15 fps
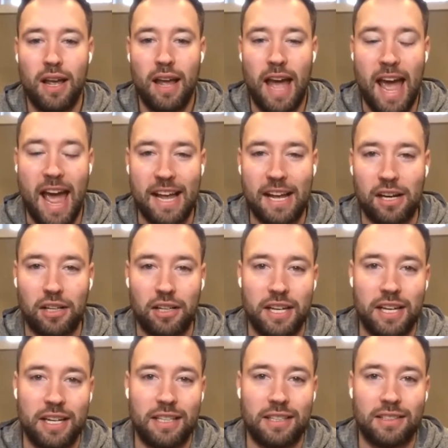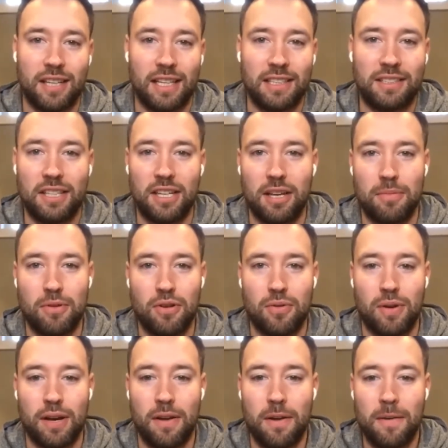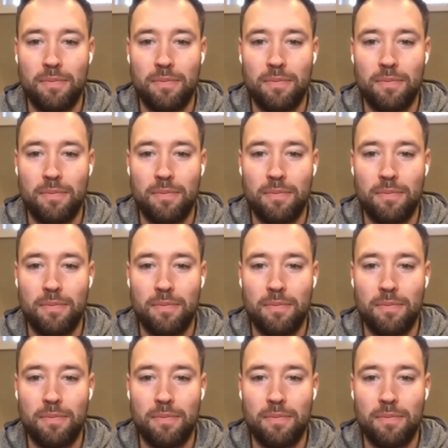hang cleans, and I see him doing